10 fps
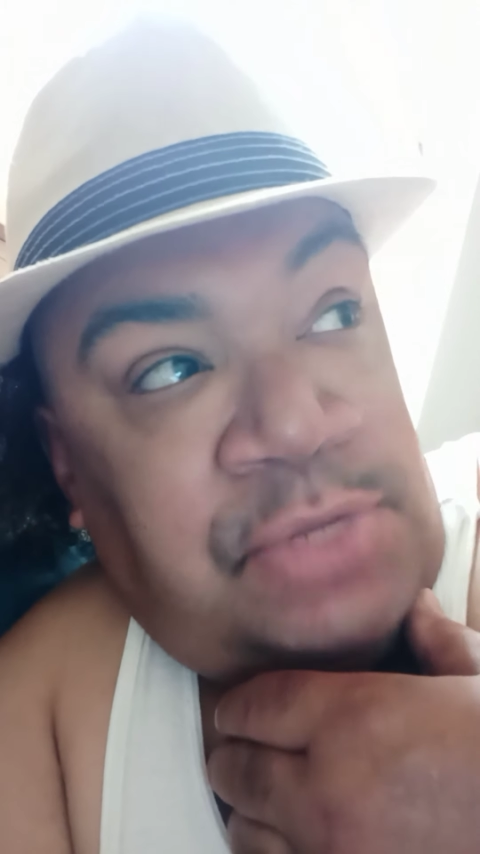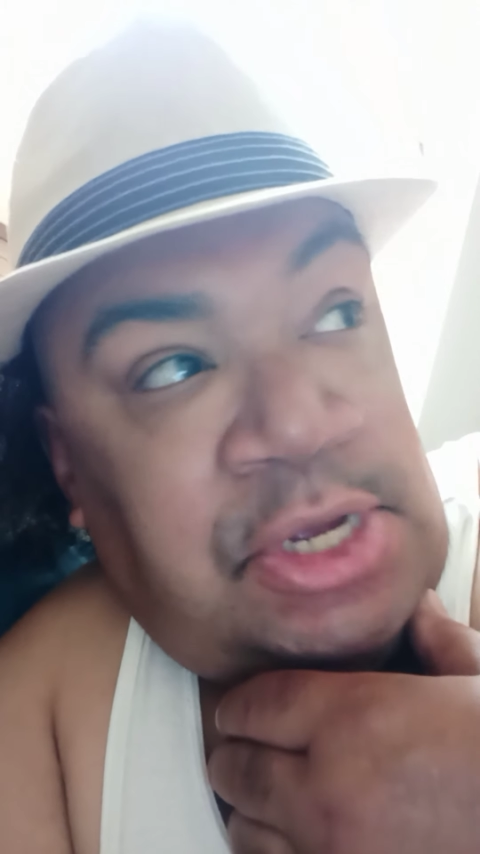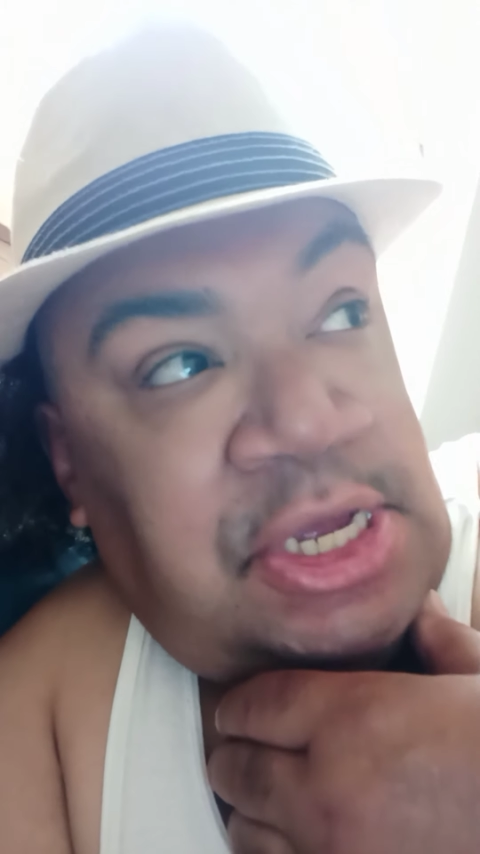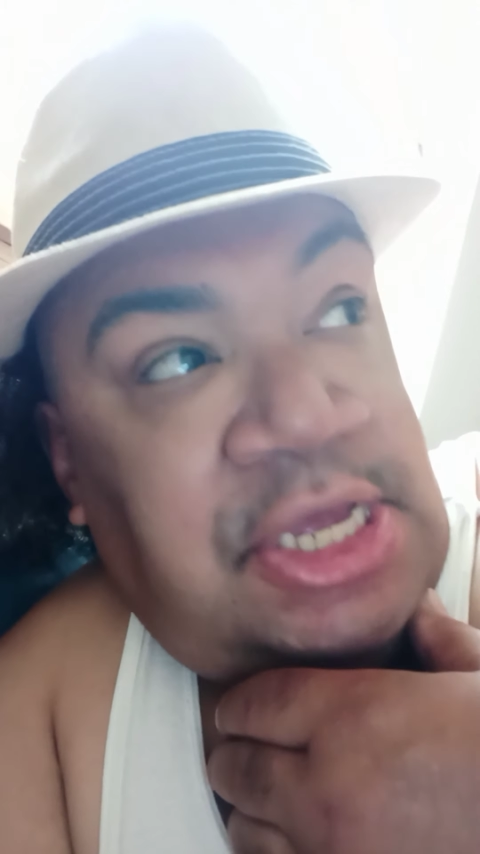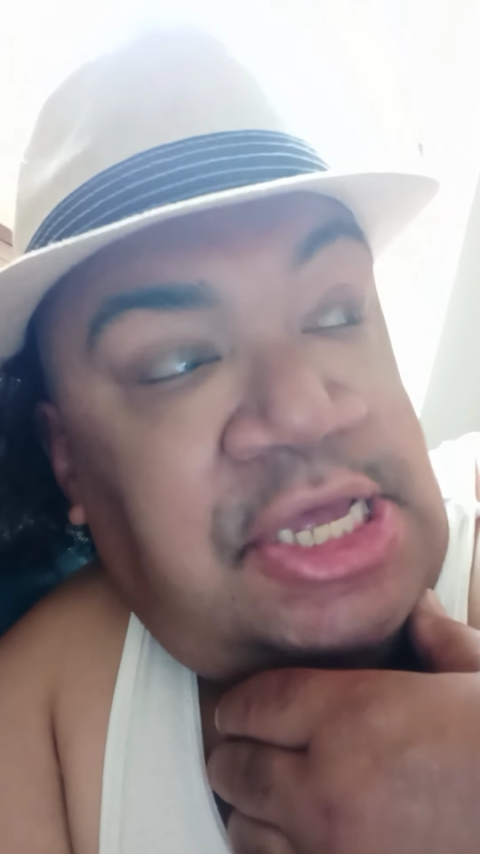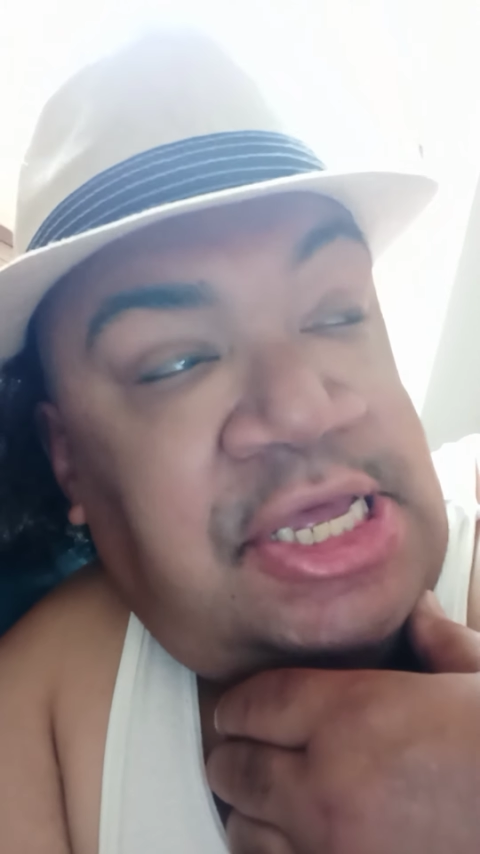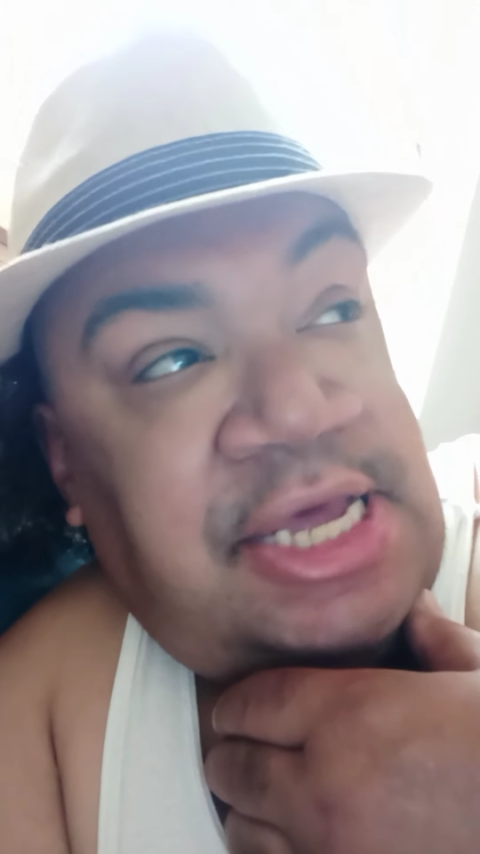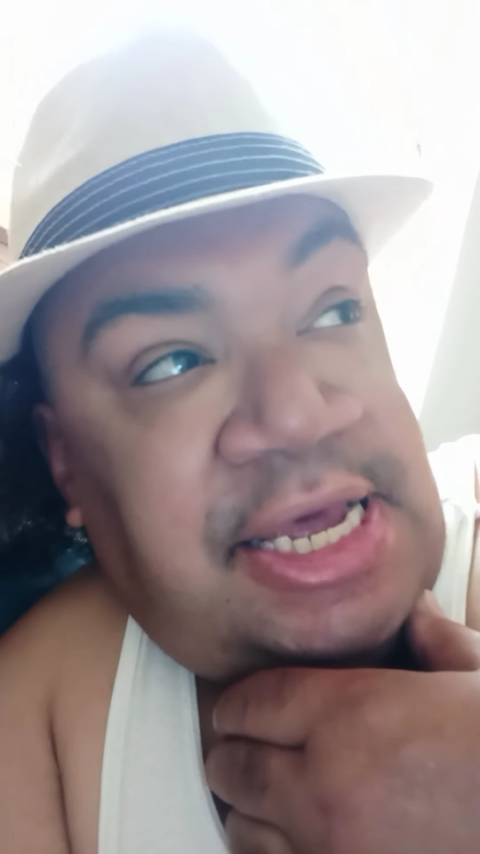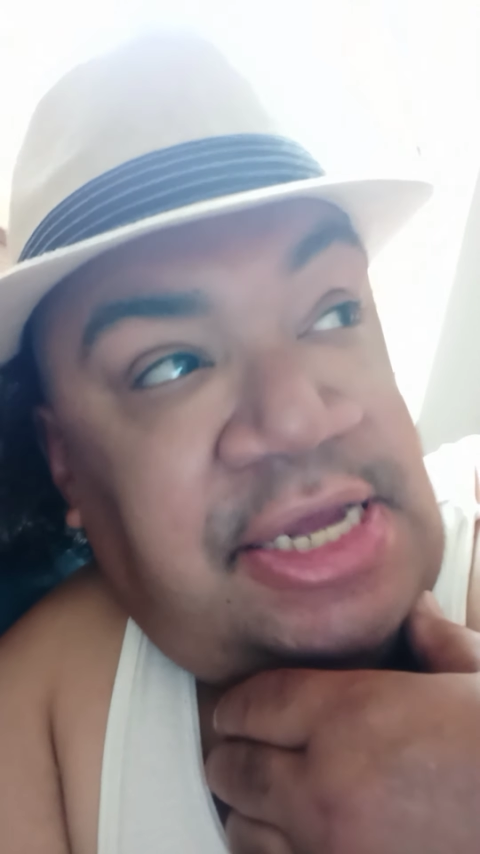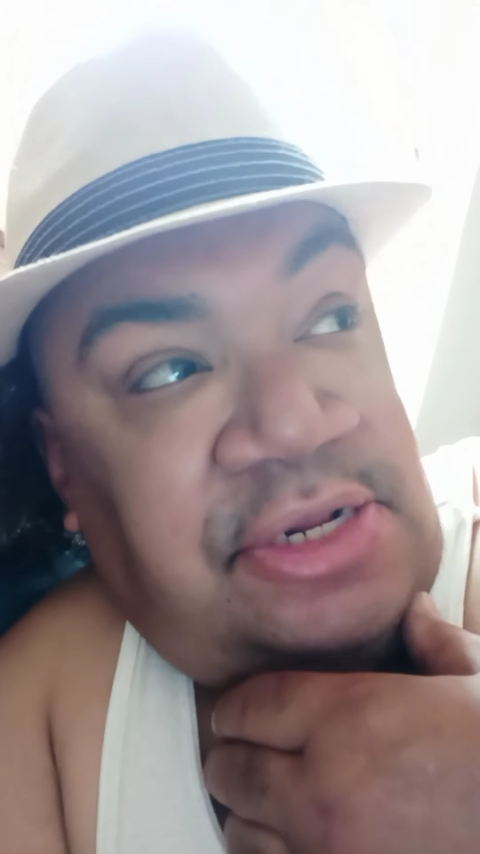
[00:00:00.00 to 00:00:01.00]
He
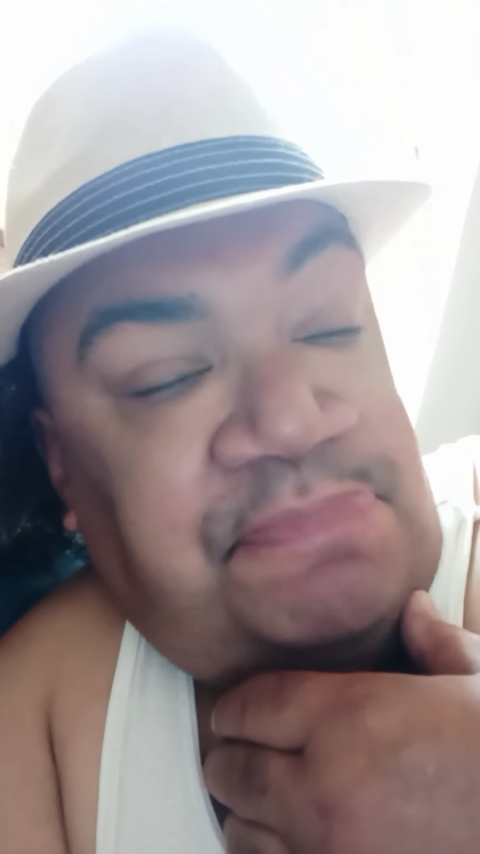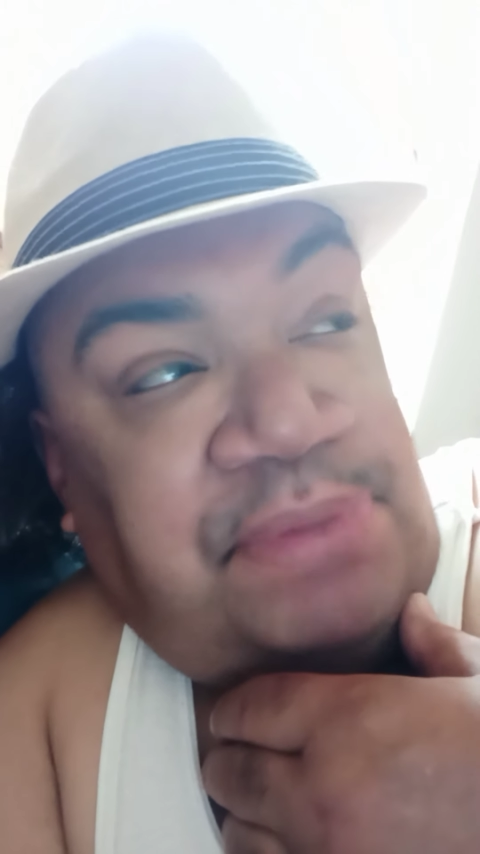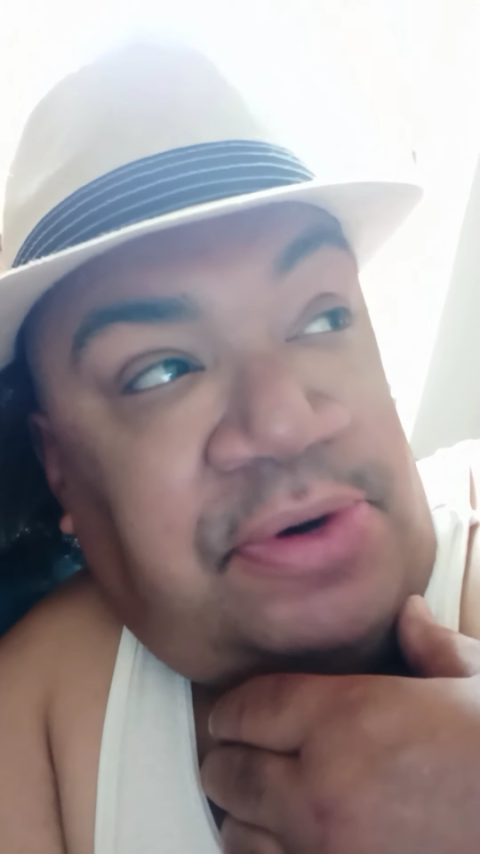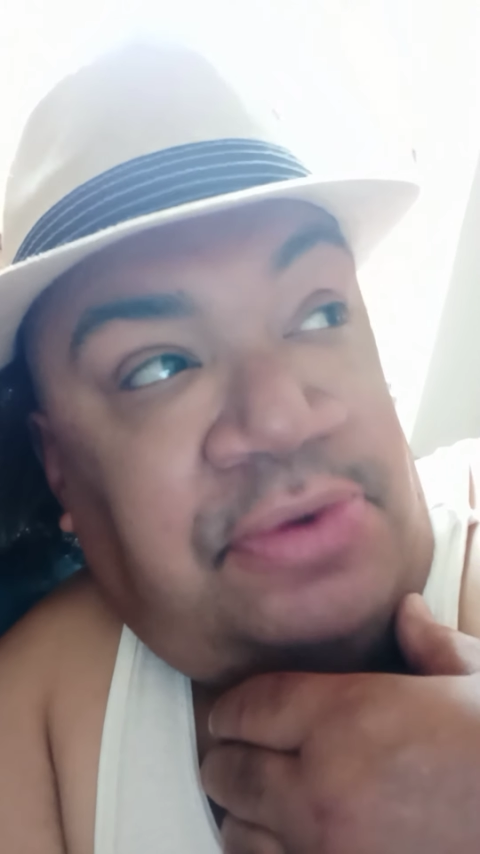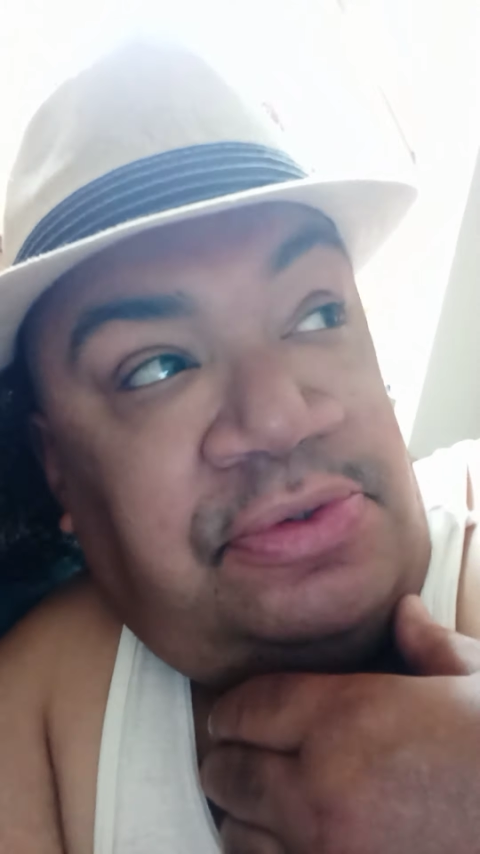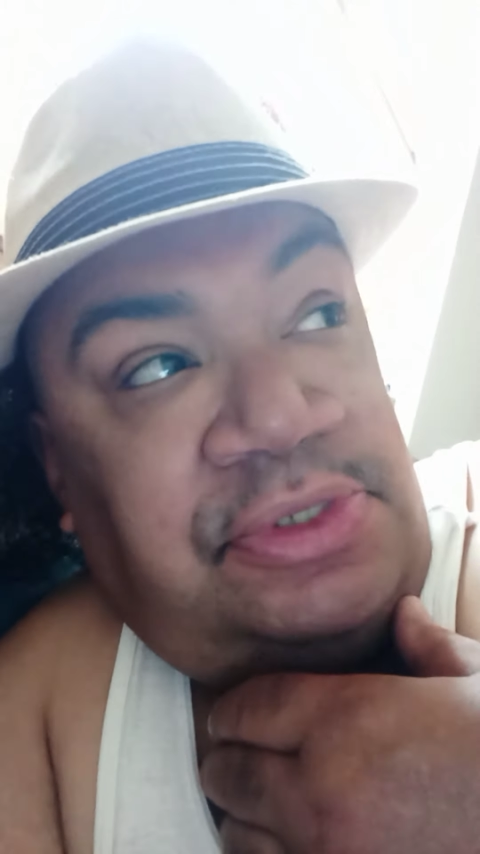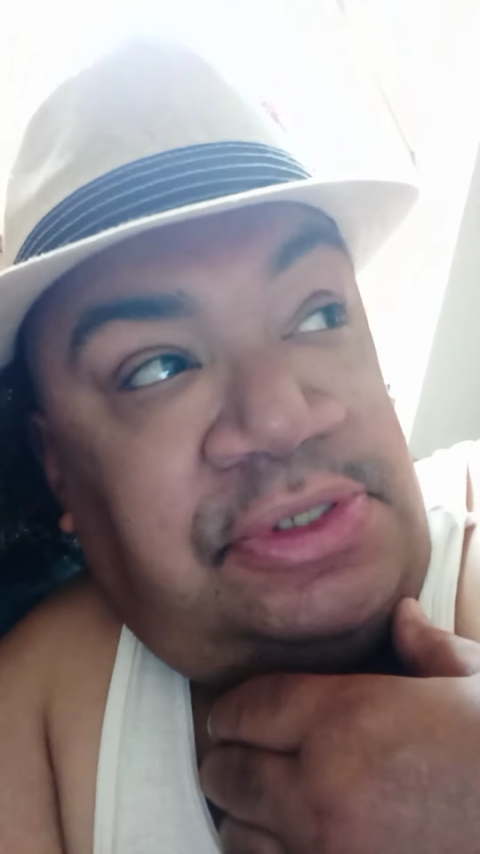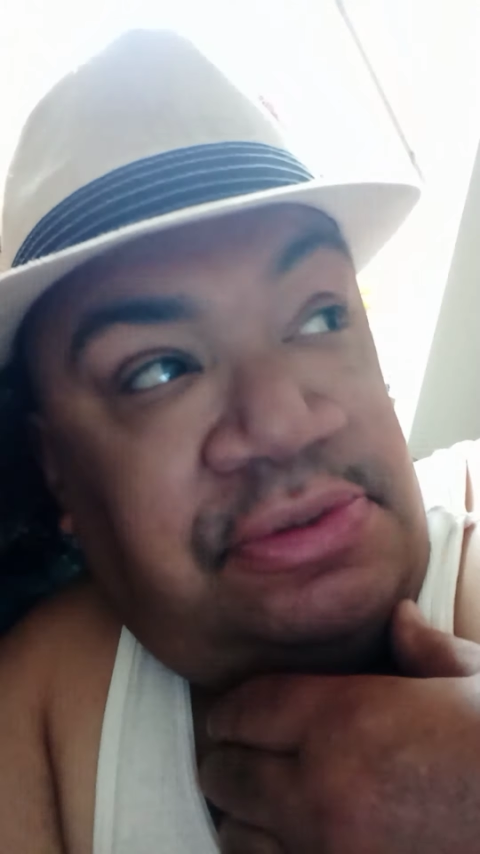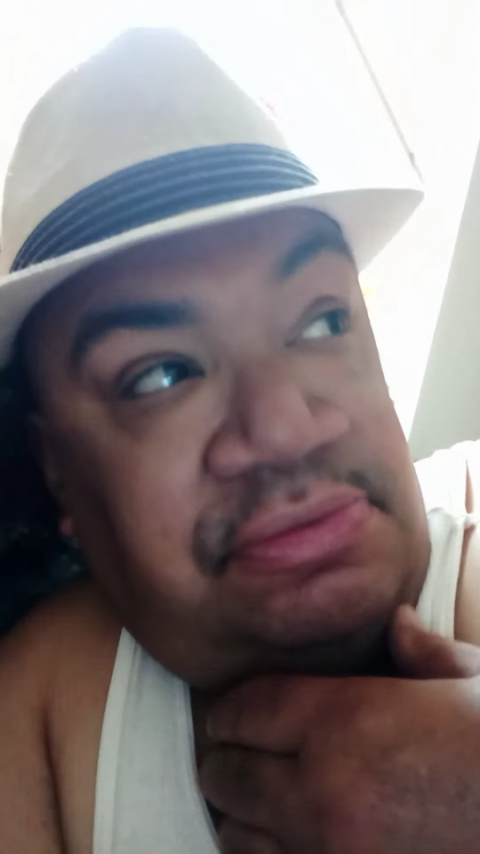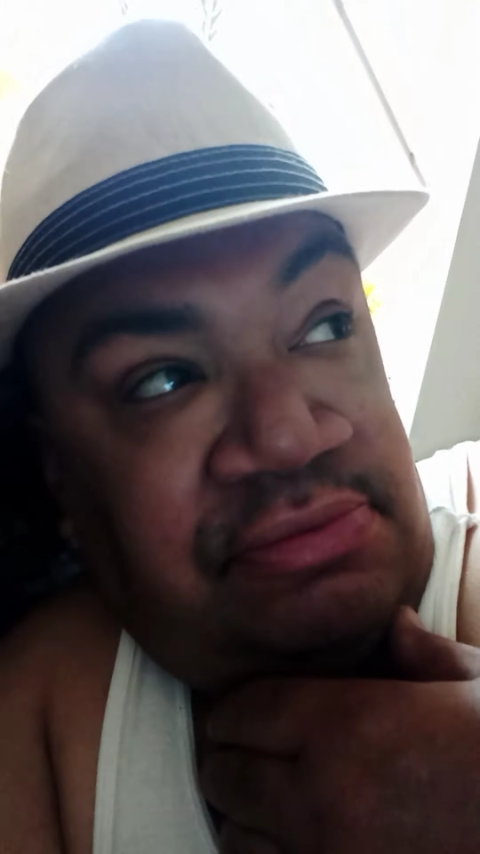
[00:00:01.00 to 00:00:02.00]
had the pulse